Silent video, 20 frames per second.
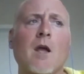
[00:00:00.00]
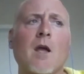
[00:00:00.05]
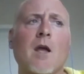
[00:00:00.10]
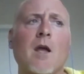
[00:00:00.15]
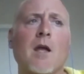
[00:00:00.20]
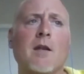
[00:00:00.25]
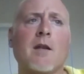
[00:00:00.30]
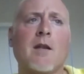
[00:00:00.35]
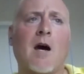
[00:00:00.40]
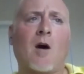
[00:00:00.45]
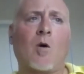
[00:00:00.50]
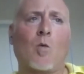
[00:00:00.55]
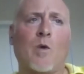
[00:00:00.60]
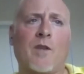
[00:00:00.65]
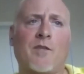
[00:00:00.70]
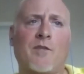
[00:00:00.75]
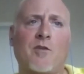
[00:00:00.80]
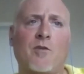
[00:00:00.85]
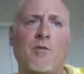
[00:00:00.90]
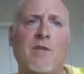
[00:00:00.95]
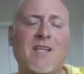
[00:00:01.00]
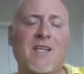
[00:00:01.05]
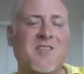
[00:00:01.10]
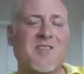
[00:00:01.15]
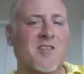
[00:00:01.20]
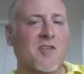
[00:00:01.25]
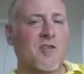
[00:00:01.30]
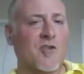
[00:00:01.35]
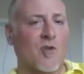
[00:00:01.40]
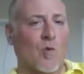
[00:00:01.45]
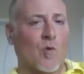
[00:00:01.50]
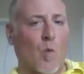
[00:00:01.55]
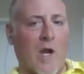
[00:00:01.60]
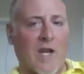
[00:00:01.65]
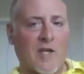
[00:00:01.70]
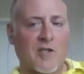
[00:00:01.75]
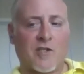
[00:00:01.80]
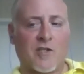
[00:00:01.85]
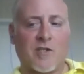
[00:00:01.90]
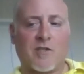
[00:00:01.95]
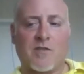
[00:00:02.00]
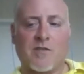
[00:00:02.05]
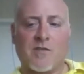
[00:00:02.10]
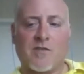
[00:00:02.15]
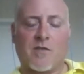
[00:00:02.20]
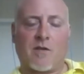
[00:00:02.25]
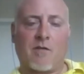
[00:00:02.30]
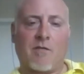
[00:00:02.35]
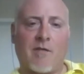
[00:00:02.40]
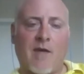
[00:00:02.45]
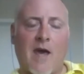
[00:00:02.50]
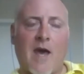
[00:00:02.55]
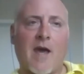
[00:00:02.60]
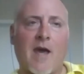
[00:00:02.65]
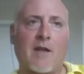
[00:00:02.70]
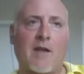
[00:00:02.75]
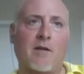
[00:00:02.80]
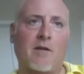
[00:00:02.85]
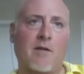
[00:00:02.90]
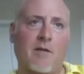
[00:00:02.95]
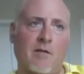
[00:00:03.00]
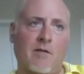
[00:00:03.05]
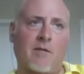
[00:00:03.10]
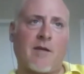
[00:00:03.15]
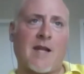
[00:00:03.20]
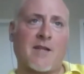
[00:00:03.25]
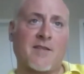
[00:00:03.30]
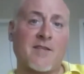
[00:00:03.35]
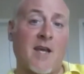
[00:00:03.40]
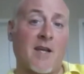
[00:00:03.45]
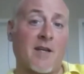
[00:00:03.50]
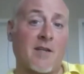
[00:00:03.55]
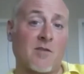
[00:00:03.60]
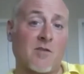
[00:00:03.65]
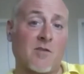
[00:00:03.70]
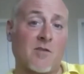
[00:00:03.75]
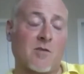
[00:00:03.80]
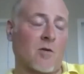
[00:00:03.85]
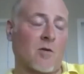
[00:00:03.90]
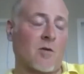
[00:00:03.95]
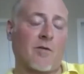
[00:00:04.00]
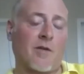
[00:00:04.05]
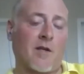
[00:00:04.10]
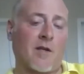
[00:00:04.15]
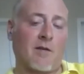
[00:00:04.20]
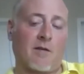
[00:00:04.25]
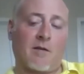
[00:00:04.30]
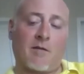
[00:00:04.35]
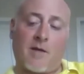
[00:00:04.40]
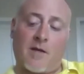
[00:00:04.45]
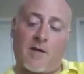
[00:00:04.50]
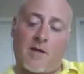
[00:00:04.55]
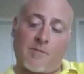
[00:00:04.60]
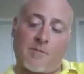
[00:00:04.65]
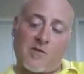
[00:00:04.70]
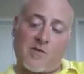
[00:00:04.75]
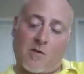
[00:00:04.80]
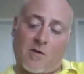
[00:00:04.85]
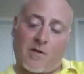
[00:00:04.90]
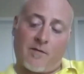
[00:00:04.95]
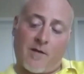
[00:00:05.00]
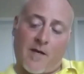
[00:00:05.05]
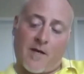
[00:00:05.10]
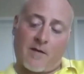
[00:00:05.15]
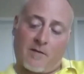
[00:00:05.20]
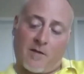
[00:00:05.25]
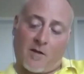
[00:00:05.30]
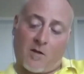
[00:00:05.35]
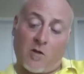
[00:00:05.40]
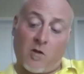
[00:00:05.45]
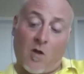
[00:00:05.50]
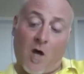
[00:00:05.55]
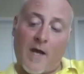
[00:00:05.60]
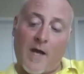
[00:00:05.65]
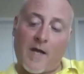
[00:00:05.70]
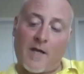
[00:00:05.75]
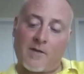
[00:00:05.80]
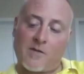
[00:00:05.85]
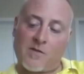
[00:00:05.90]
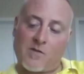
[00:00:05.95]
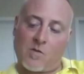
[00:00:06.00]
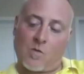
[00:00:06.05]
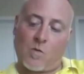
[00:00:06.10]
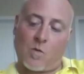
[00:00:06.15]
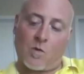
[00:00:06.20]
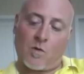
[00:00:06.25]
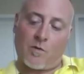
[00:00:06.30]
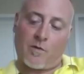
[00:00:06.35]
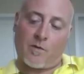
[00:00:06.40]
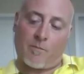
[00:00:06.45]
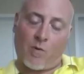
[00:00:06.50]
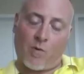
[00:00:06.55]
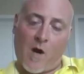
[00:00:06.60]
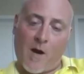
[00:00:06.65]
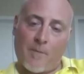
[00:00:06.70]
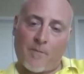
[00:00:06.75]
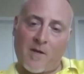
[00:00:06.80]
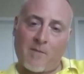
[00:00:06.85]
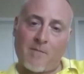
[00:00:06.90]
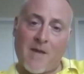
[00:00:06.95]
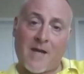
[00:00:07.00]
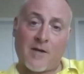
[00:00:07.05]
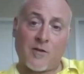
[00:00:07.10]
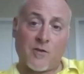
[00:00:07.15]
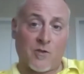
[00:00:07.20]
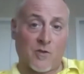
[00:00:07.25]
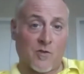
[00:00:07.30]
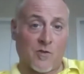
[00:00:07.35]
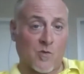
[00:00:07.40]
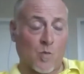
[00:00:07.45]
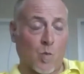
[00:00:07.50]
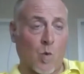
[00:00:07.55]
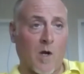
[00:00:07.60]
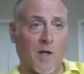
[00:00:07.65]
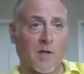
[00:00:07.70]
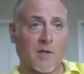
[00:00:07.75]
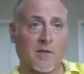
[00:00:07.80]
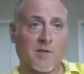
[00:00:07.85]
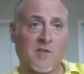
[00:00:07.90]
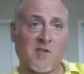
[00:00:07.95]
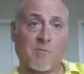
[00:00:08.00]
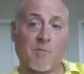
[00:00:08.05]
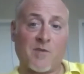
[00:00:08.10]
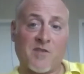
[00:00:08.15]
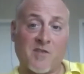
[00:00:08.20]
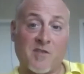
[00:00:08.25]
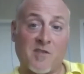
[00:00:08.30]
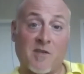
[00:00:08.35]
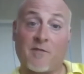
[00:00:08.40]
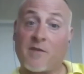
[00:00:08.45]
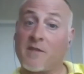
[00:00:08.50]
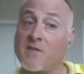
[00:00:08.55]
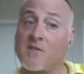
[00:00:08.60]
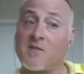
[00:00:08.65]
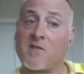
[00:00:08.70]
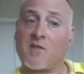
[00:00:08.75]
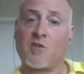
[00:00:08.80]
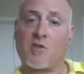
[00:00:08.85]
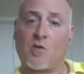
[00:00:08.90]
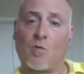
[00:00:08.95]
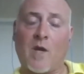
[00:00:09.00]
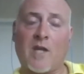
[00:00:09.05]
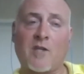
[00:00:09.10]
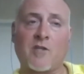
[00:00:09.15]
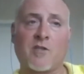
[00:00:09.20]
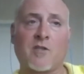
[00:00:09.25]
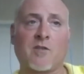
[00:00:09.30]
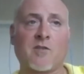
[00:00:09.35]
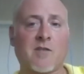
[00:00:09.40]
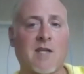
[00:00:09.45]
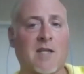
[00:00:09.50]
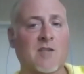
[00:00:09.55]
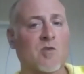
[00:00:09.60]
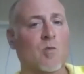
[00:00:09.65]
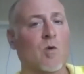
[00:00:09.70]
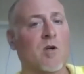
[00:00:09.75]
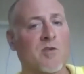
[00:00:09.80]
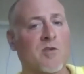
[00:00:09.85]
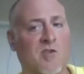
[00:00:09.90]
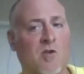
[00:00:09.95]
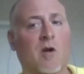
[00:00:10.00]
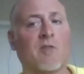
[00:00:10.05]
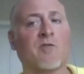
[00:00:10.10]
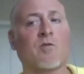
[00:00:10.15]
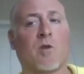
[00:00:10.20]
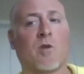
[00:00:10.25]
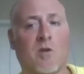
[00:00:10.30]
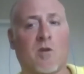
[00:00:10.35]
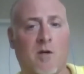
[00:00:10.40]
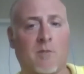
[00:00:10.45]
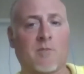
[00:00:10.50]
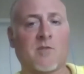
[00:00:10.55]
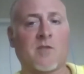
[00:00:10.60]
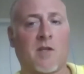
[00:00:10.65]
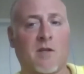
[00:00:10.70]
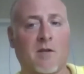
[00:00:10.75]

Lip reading: Now, with unique situations that tenants or that the clients or the property managers want specific to situations, that's where software comes in.